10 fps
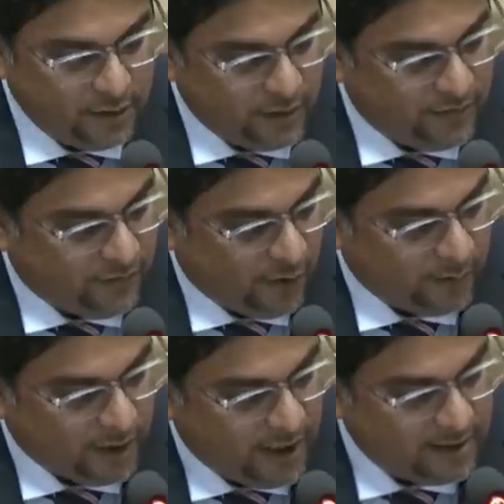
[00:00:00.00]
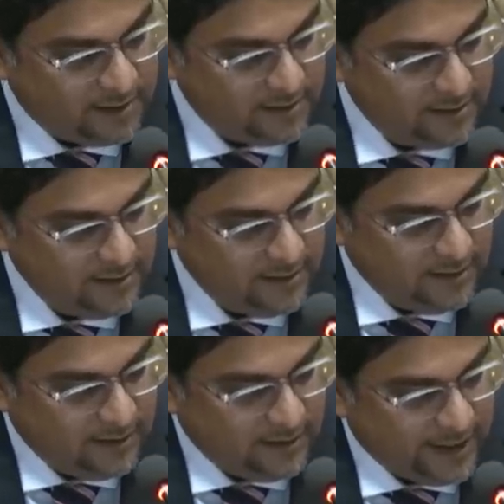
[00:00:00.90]
uniform
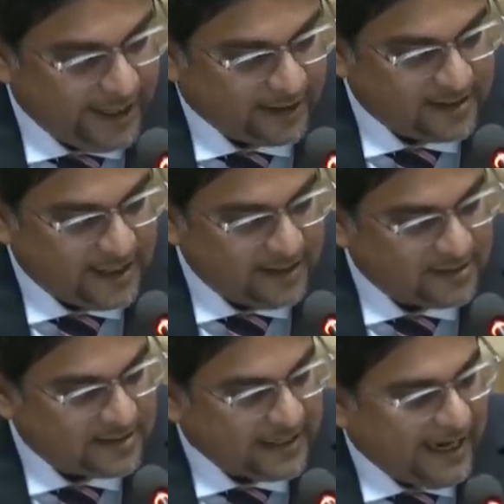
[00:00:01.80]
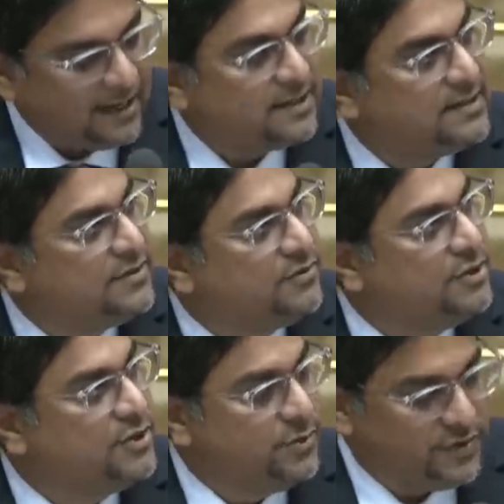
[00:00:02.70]
grant. The excise tax is
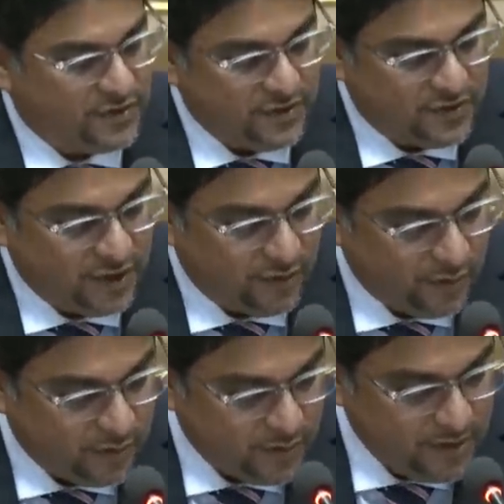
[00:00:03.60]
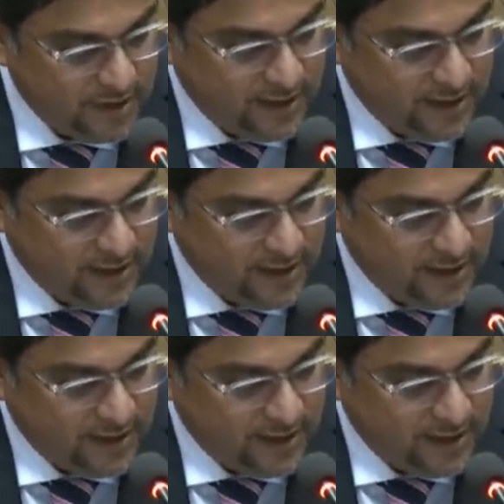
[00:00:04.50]
reduced to zero.